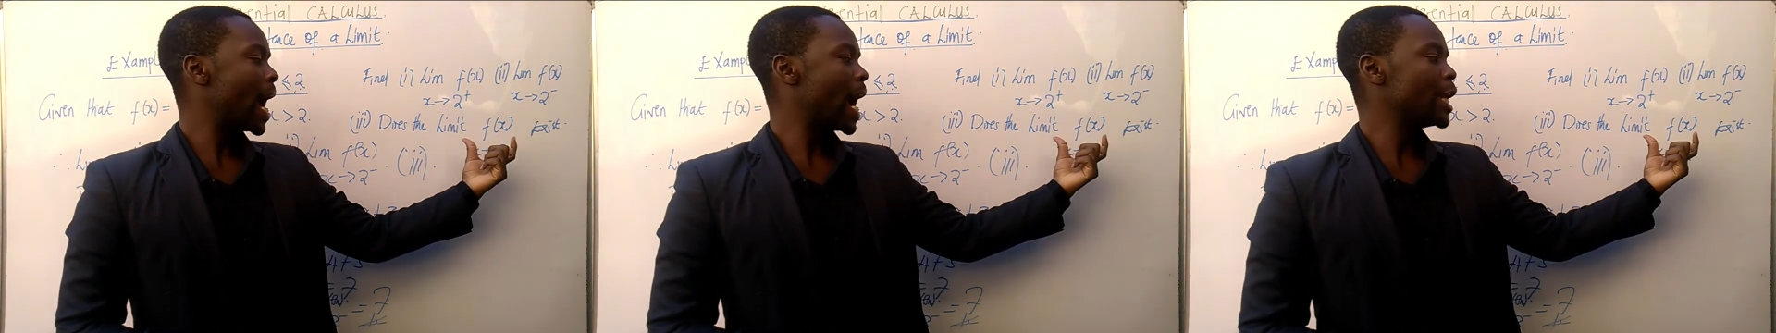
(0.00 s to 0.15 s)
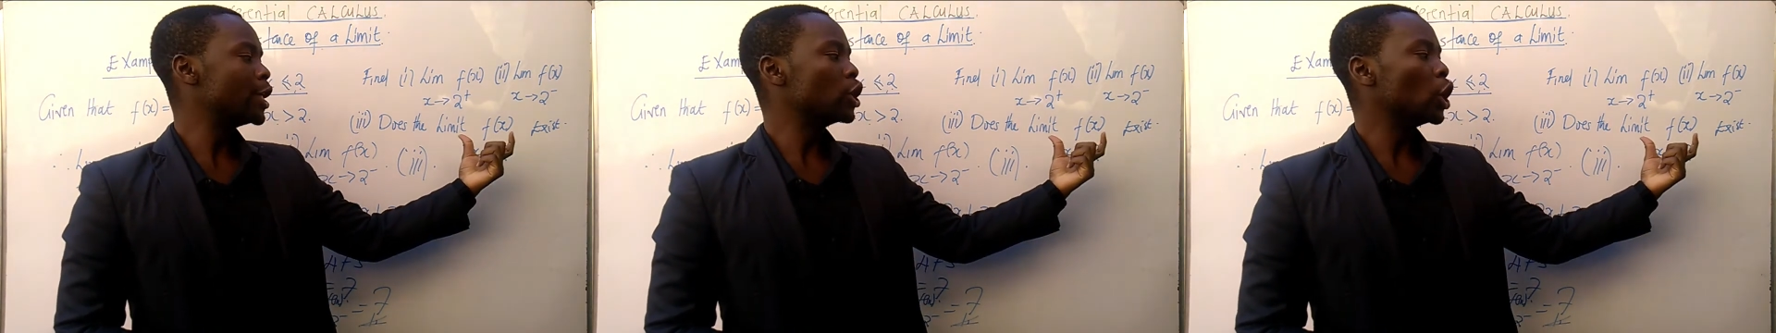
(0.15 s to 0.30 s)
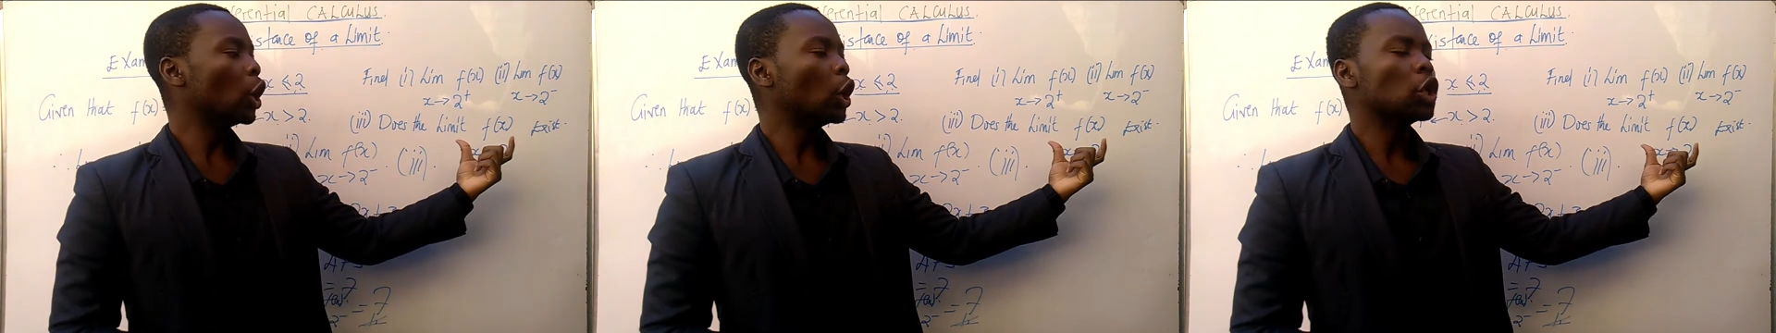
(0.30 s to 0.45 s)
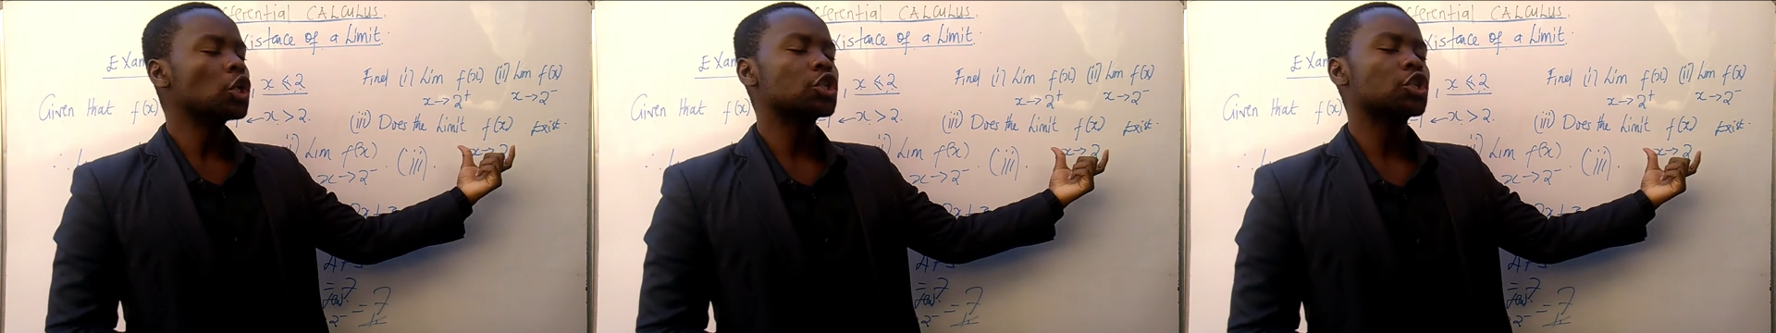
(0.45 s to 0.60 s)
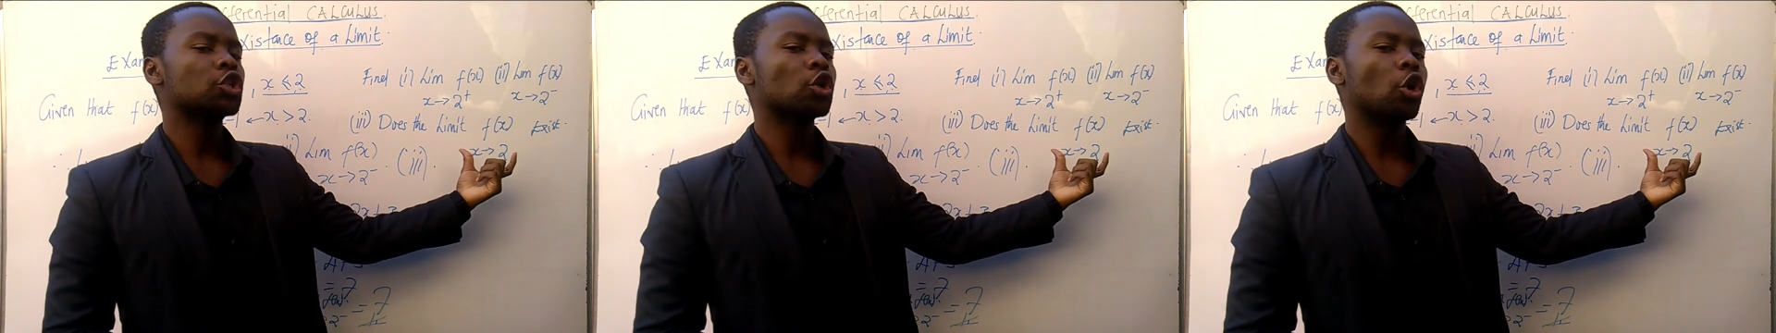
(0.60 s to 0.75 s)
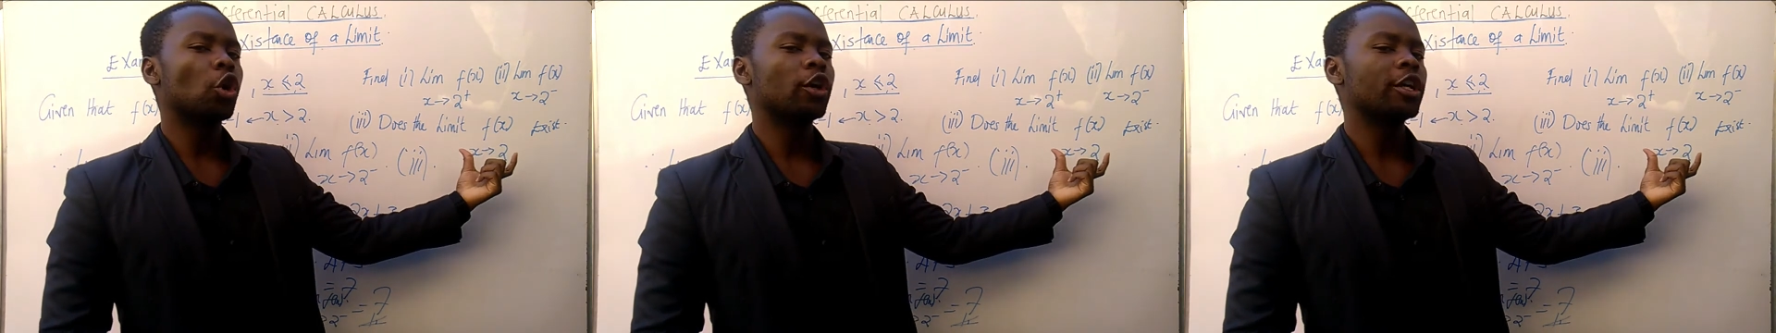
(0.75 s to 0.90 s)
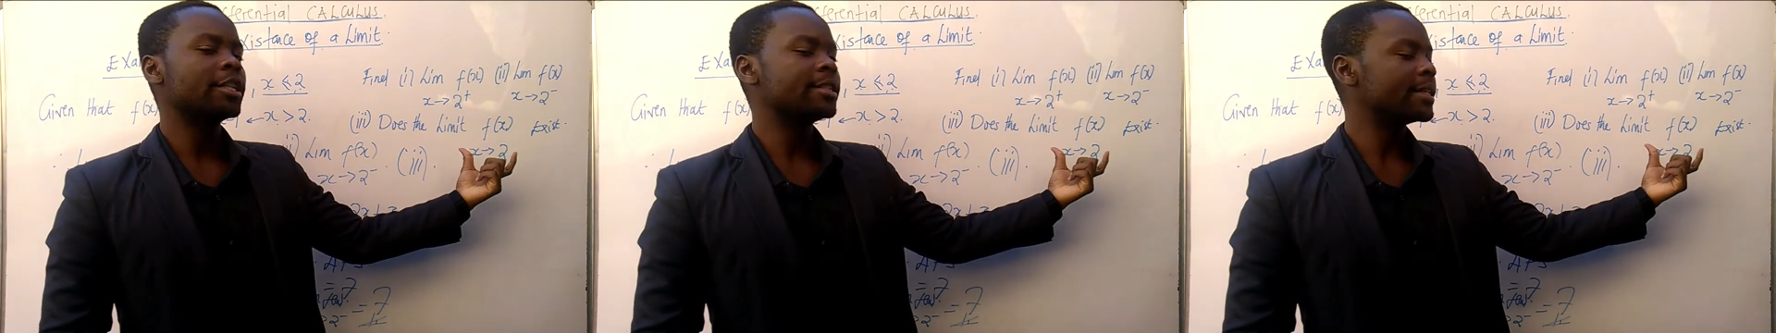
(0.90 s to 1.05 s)
and
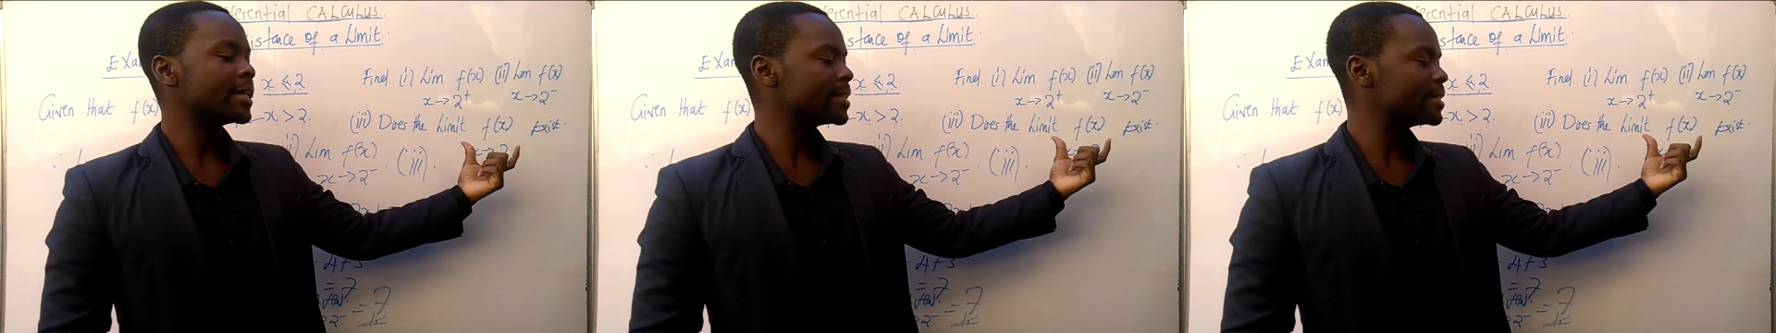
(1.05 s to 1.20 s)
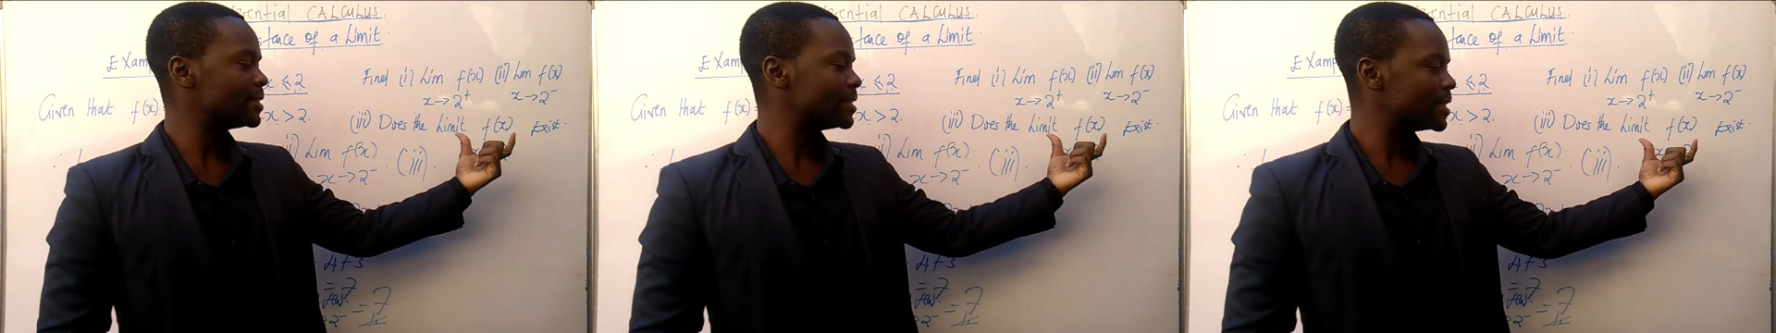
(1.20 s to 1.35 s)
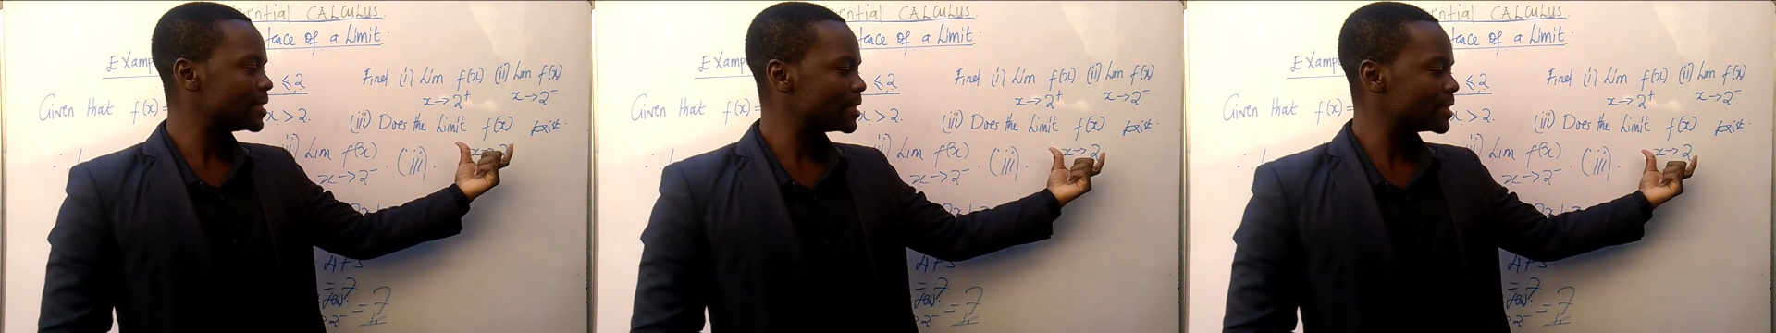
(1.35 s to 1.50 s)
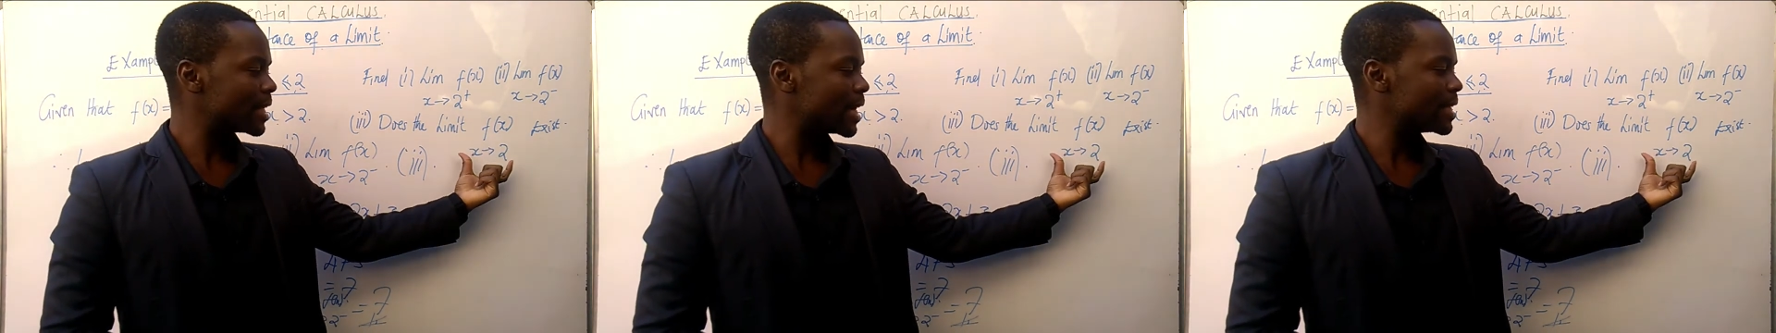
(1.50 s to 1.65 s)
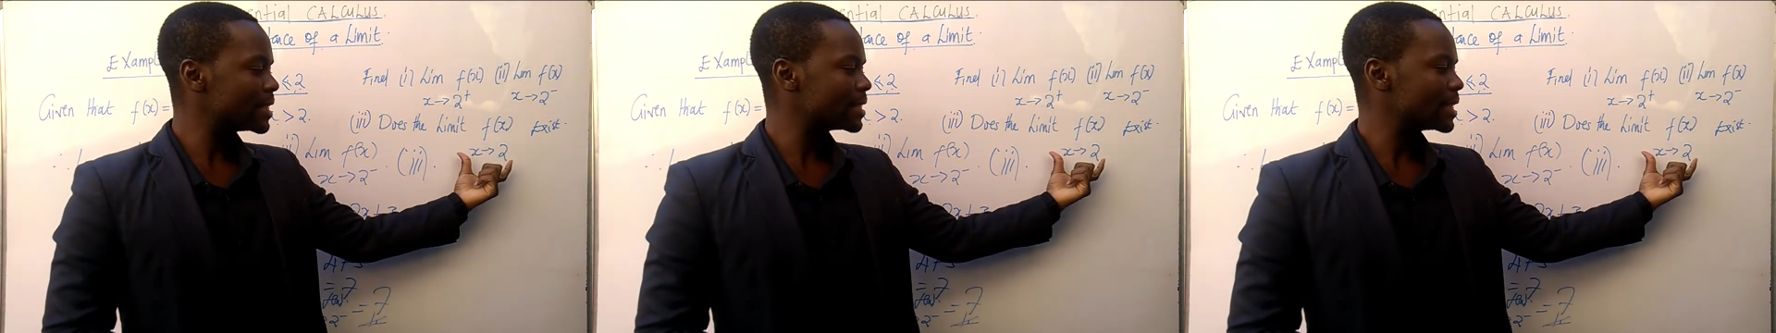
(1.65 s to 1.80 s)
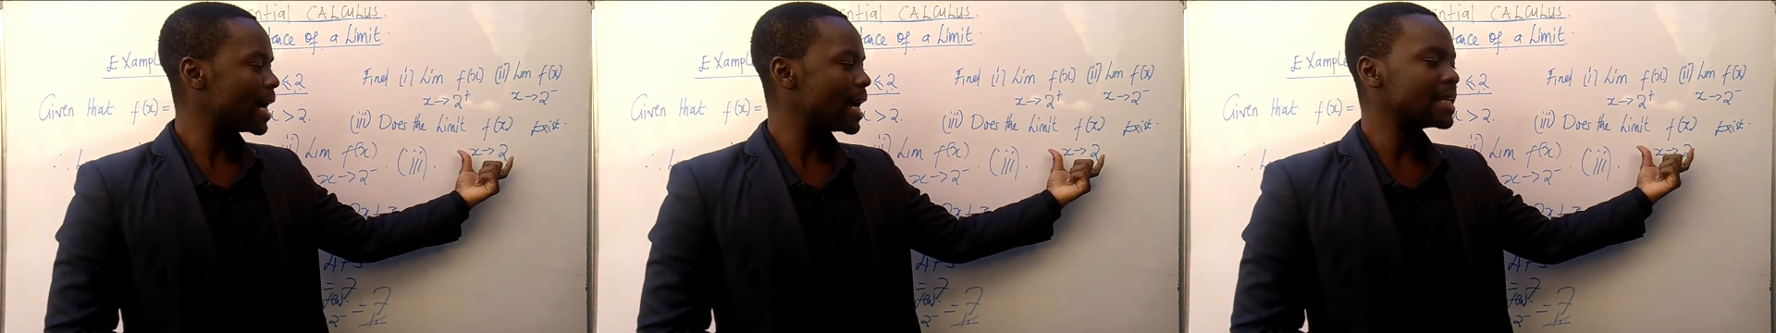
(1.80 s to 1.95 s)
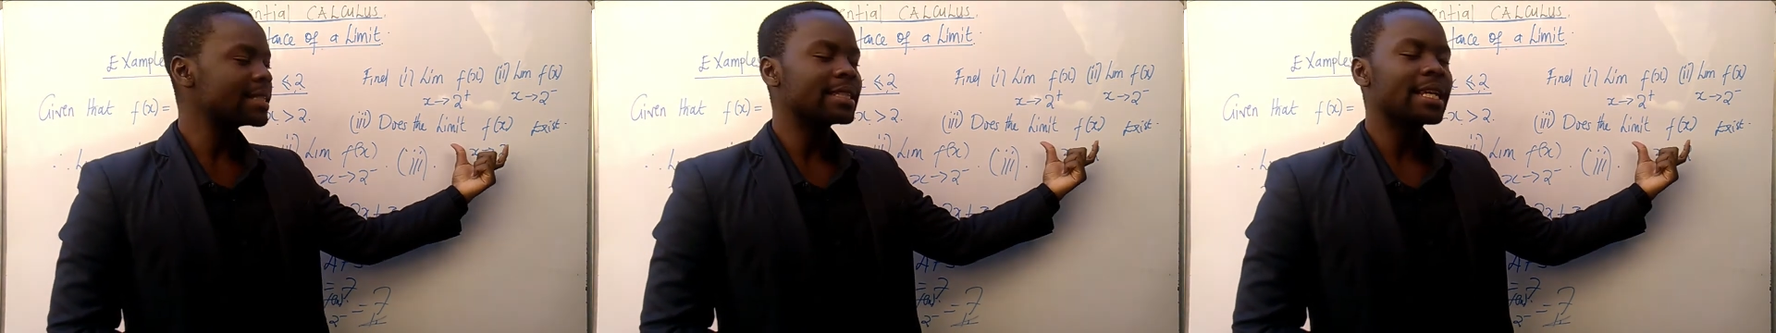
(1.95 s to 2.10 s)
also its
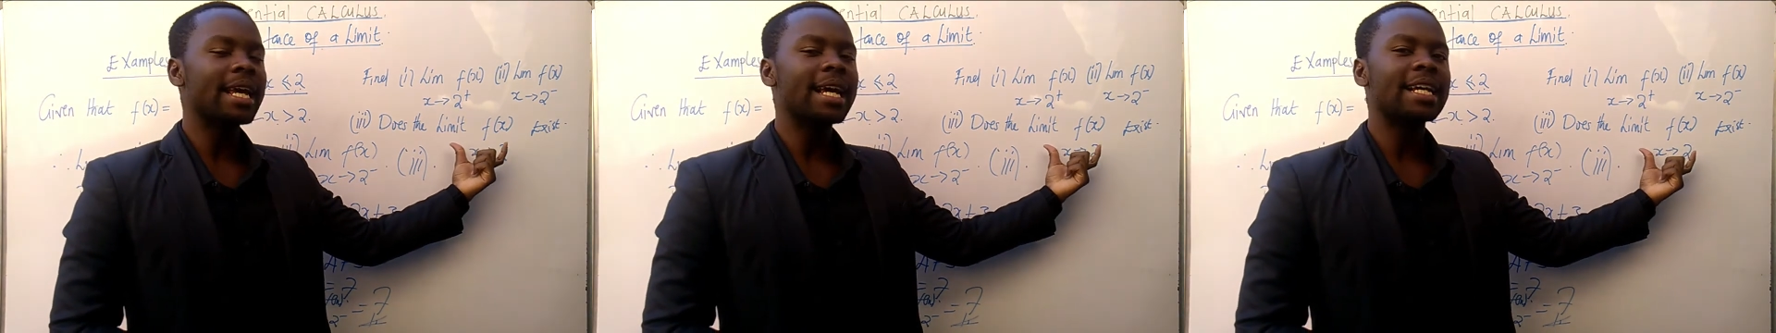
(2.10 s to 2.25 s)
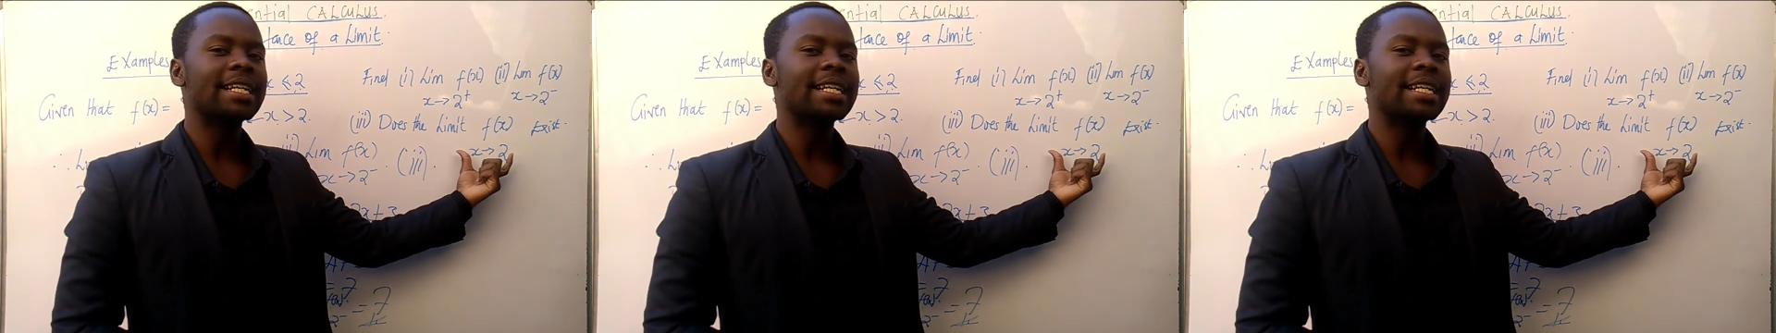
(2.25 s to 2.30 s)
existence as